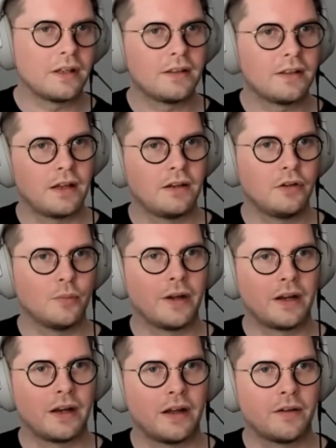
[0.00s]
And then you
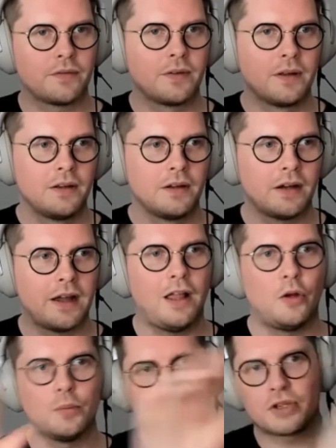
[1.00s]
might have a
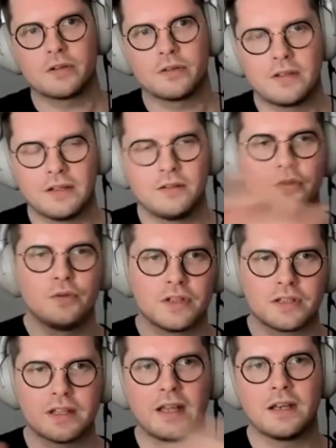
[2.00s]
Helm chart that
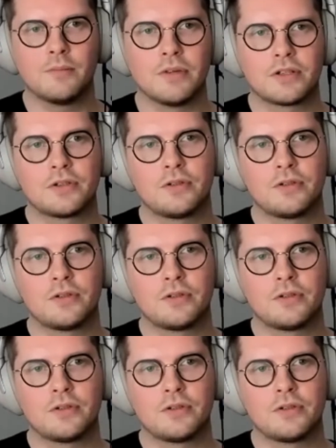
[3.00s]
uses that image.